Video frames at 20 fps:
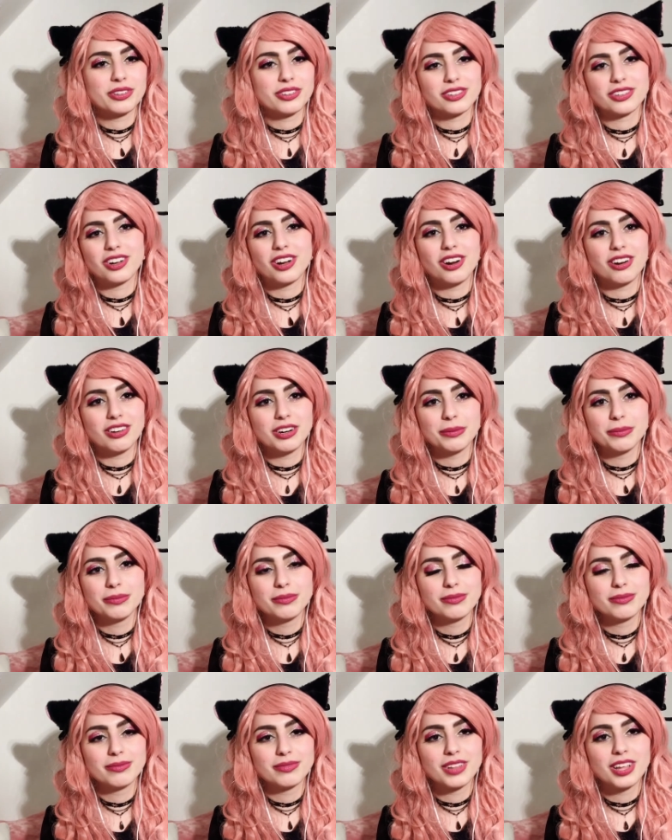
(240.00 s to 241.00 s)
wasn't
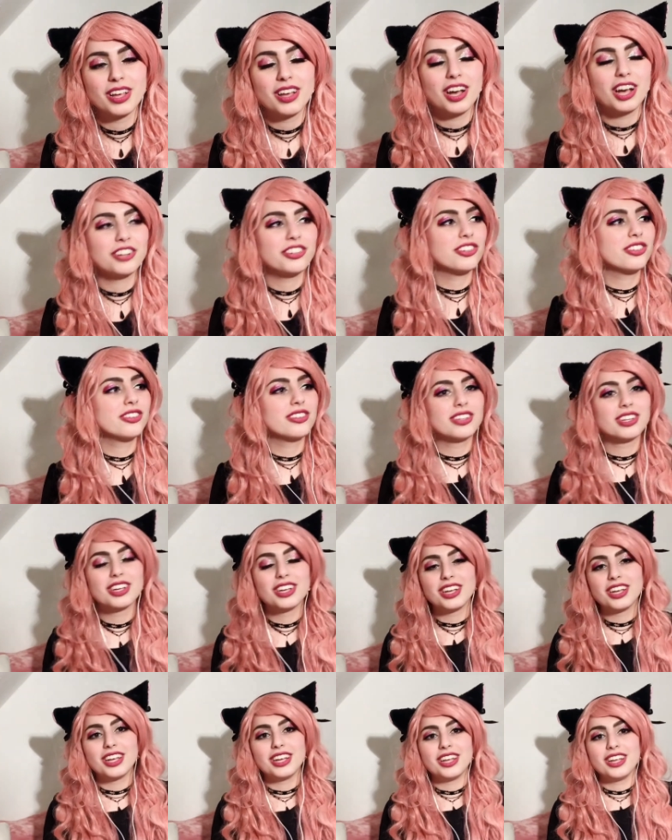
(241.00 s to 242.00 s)
harem. I just
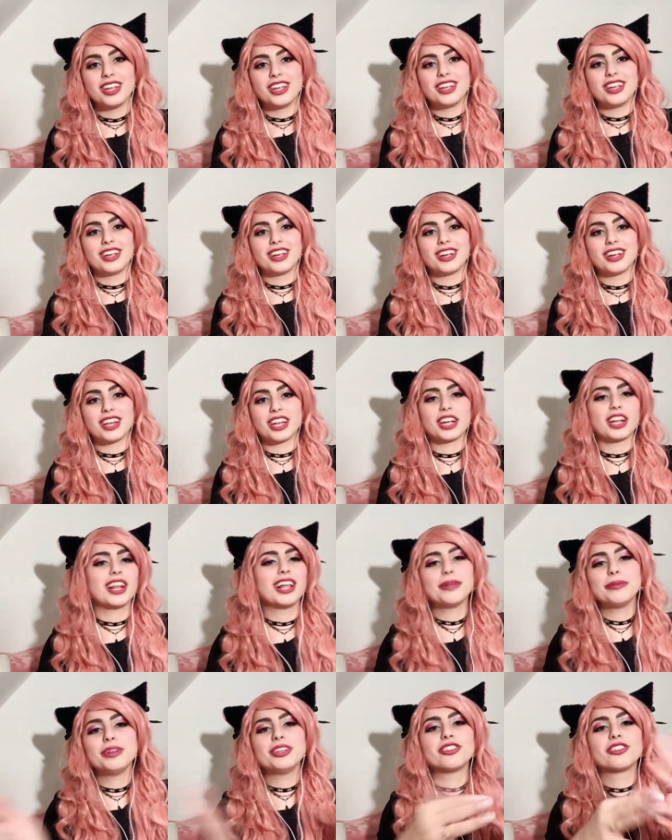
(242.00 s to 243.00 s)

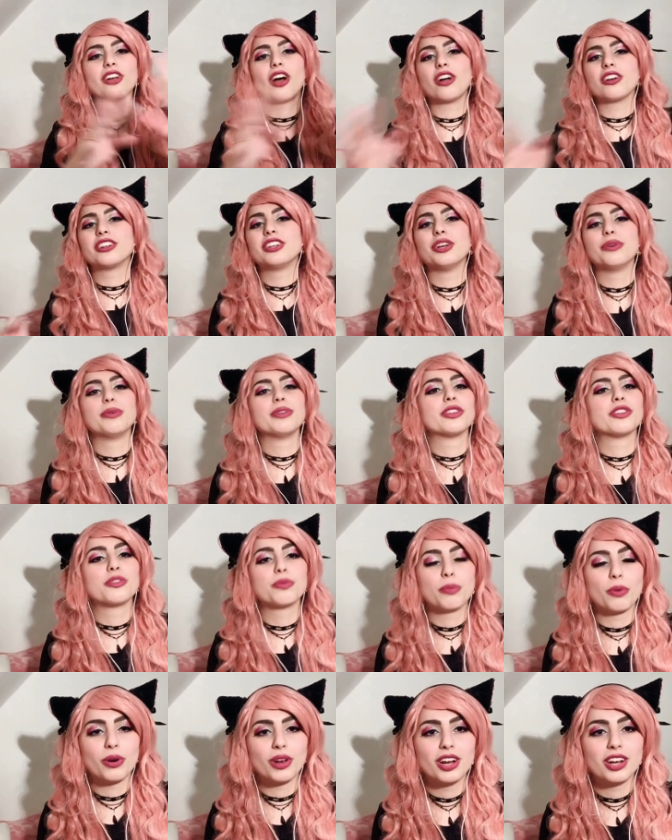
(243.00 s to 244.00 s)
let me start here with the
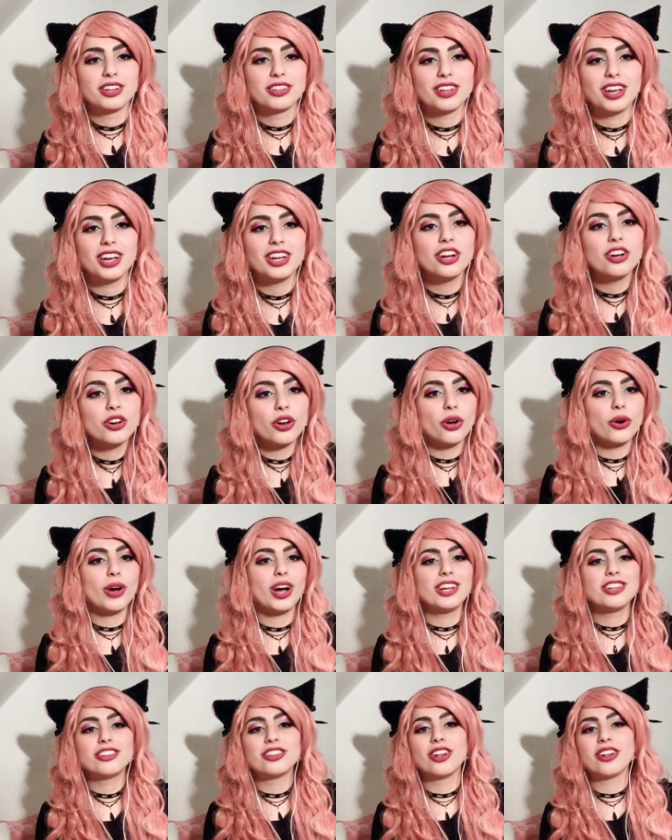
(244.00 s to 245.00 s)
spoilers. I don't know,
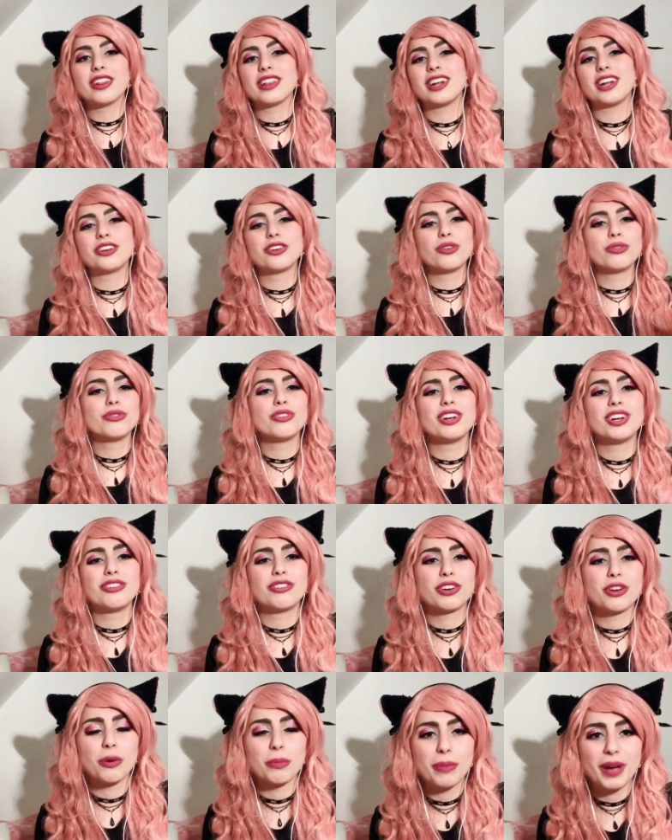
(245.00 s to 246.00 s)
it's not that I don't really
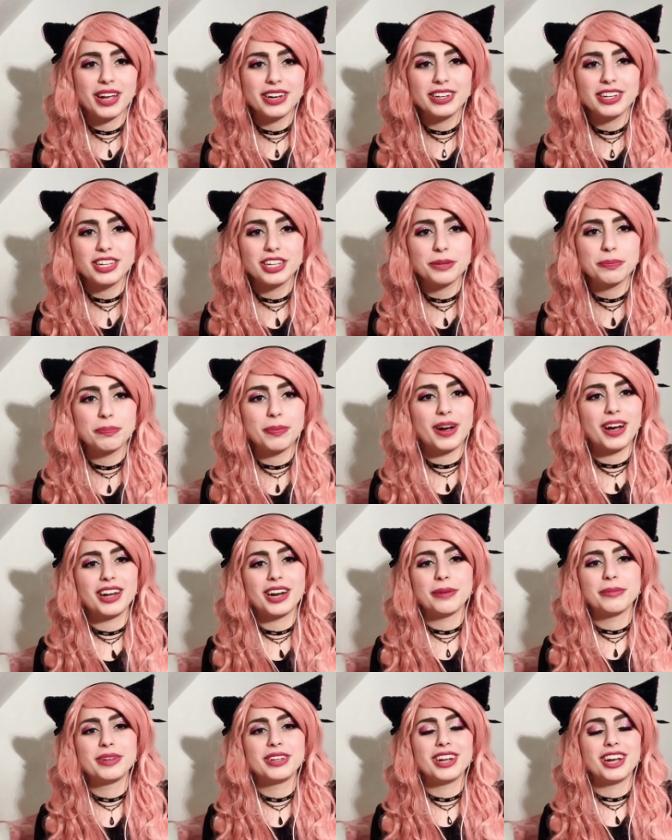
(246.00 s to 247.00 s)
recommend it,
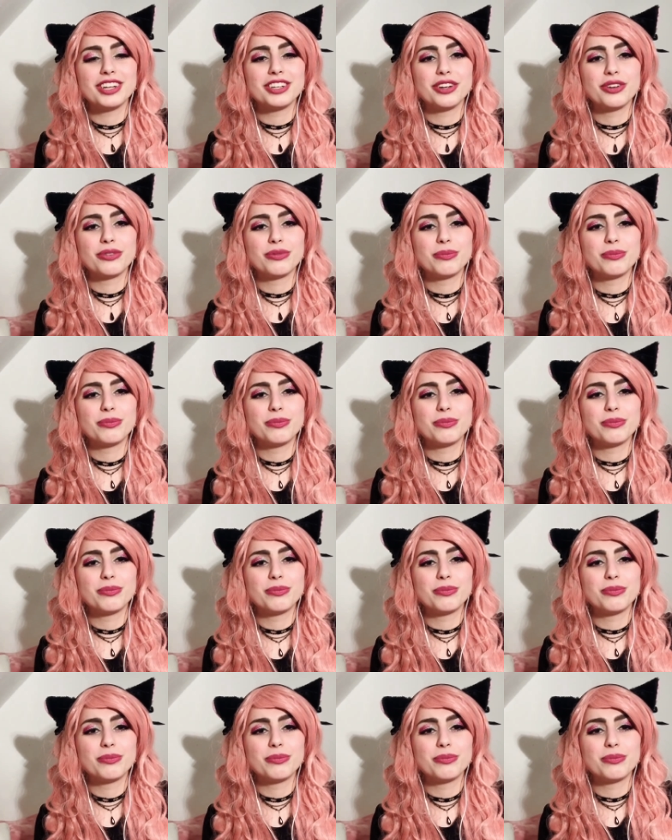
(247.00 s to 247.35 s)
but I mean I